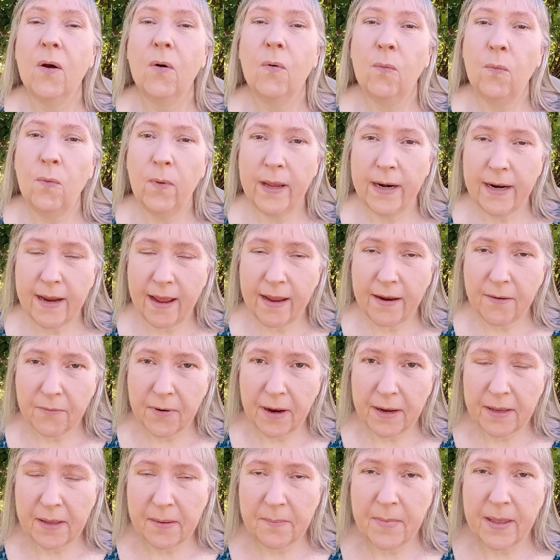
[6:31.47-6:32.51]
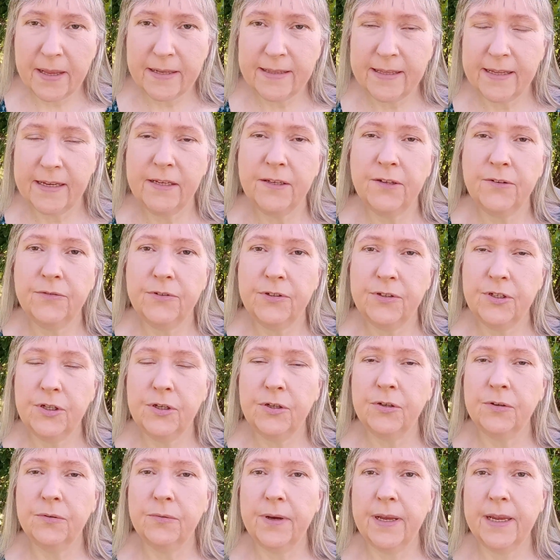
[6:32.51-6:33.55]
What I recommend that you
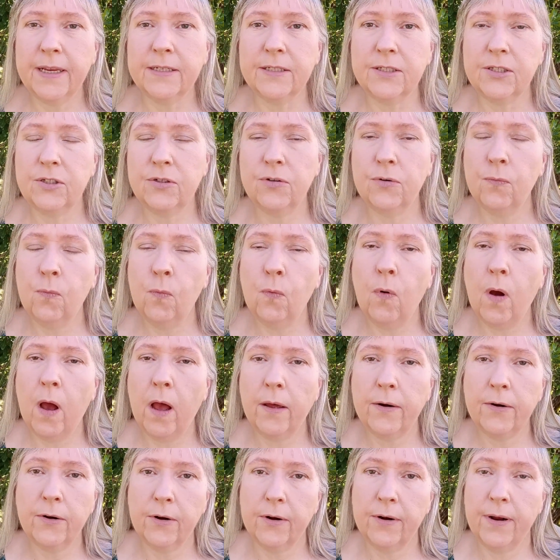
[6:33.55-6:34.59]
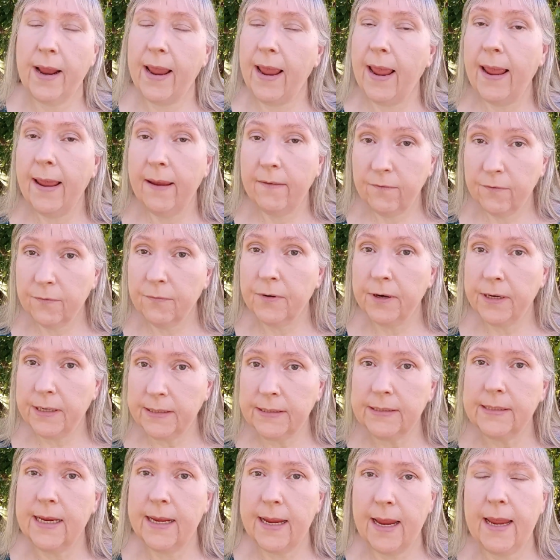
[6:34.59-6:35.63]
do is to water every
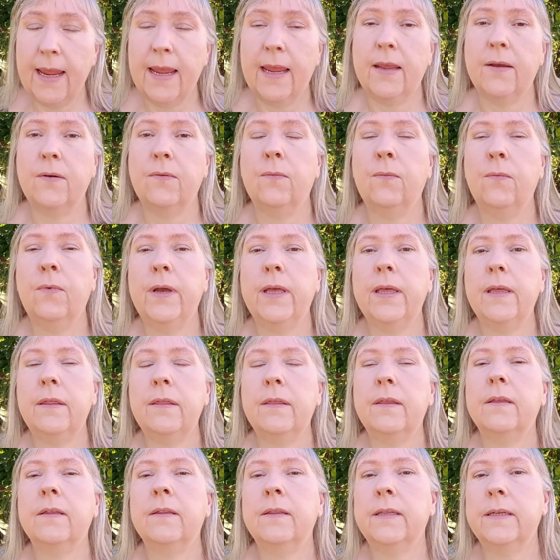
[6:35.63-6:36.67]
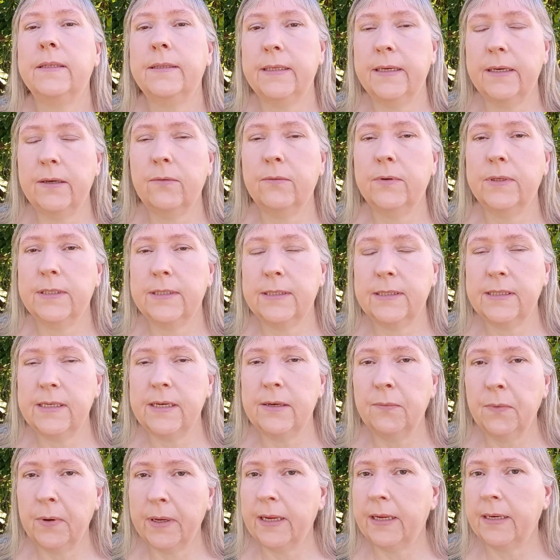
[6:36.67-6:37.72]
day with the liquid
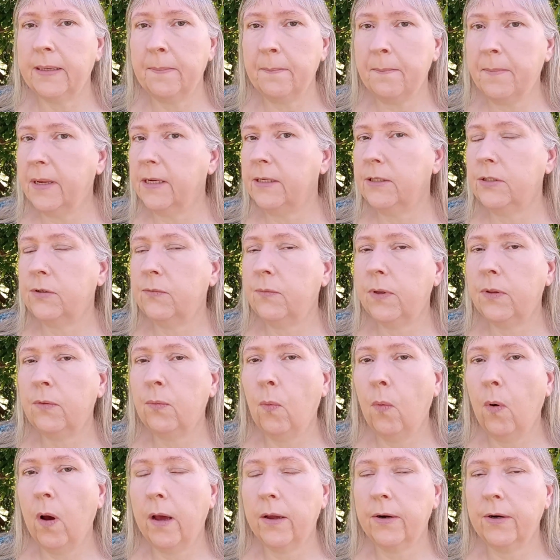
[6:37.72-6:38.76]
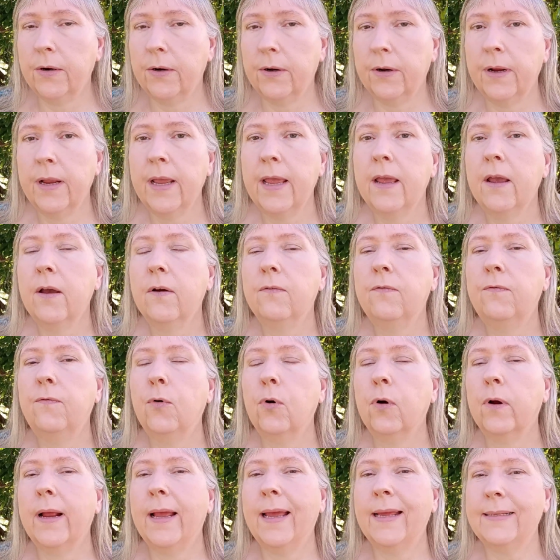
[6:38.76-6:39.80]
seaweed mixed with water
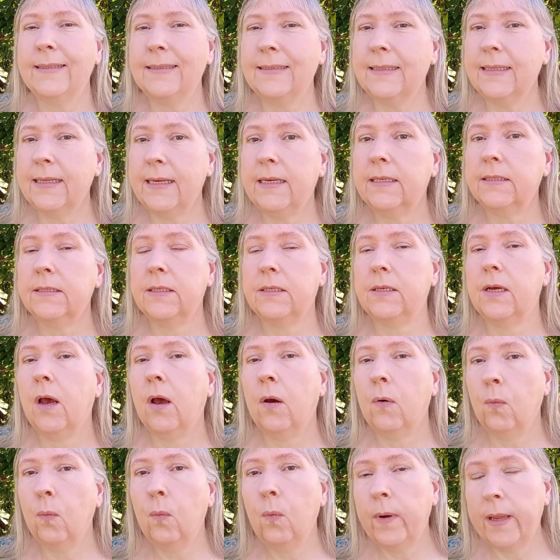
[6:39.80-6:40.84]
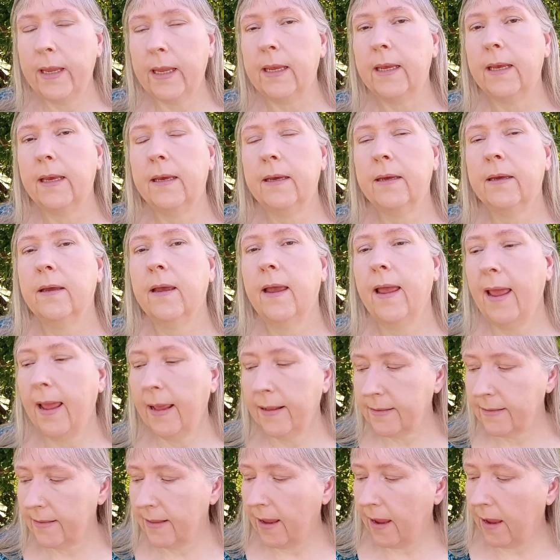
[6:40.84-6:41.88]
for at least a week,
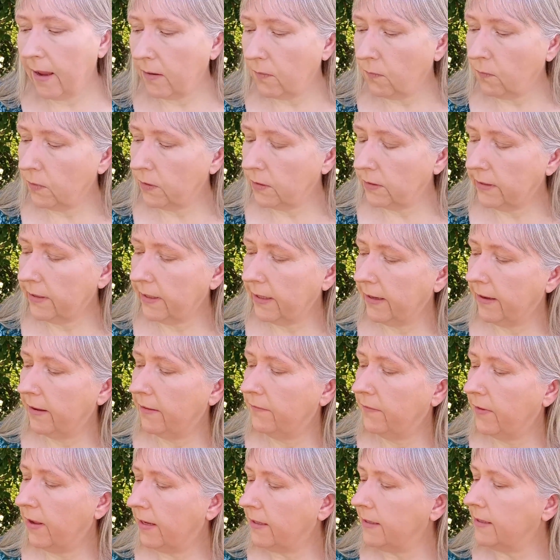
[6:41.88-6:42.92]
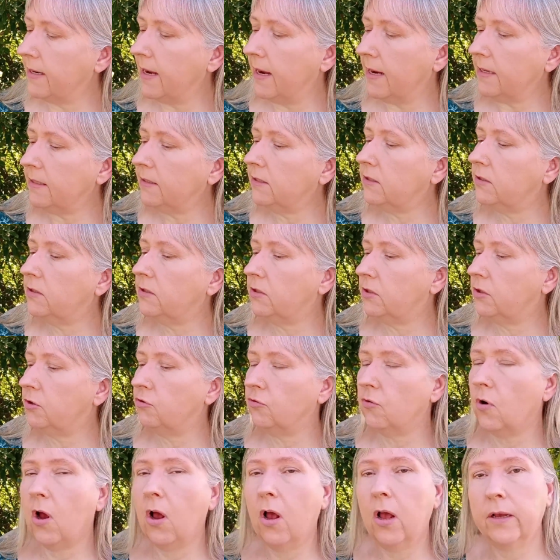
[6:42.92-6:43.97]
and that will give a nice
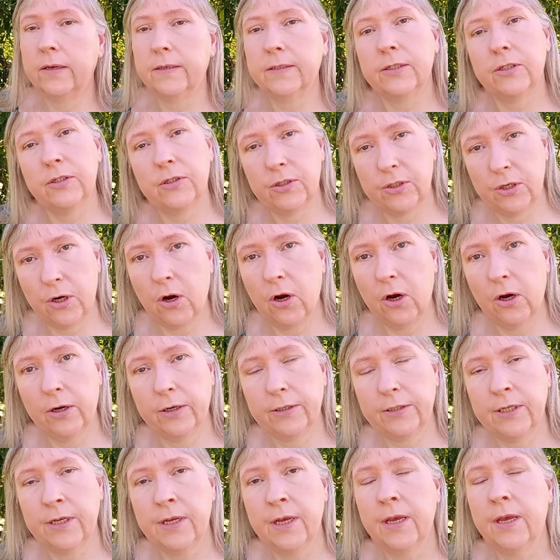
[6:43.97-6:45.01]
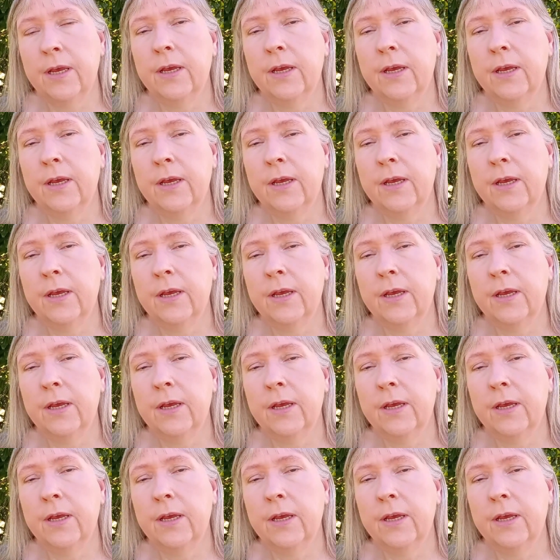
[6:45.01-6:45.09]
strong start